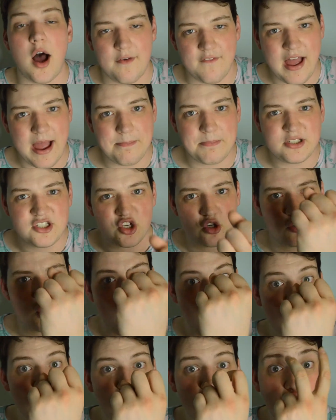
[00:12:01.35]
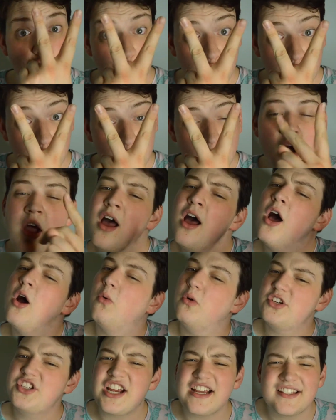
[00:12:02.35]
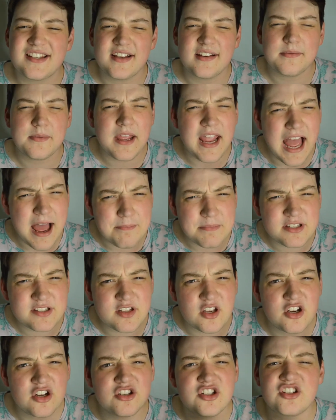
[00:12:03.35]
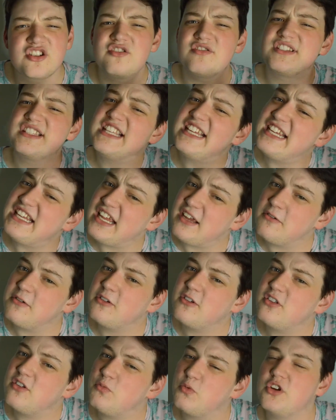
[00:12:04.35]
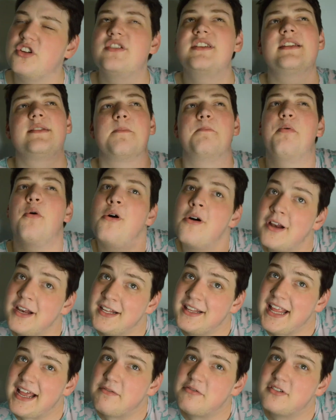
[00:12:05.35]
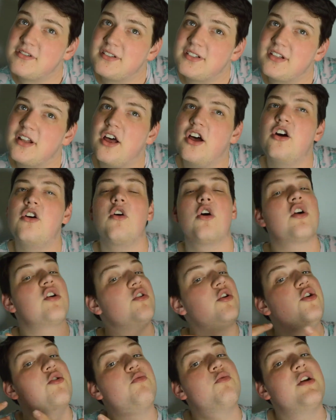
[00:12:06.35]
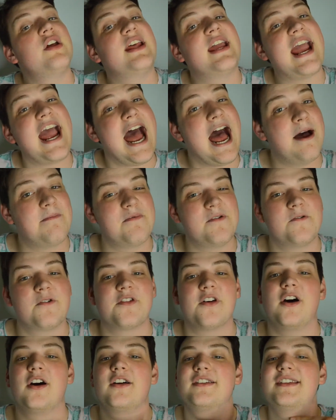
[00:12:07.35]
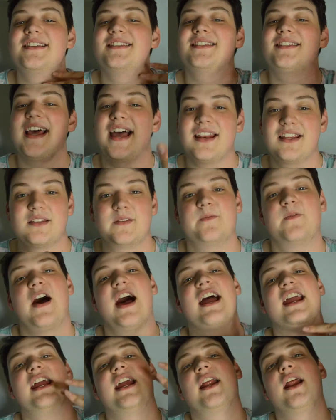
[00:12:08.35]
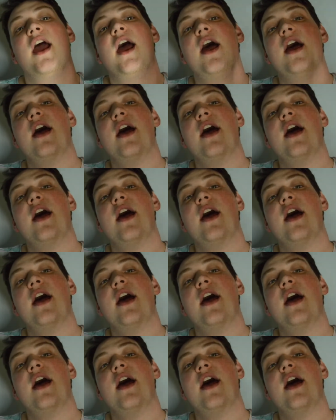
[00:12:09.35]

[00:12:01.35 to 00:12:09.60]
of episode 2. What did you guys think of the episode? Did you think were you disappointed that it was slow, or are you really happy with all these satisfying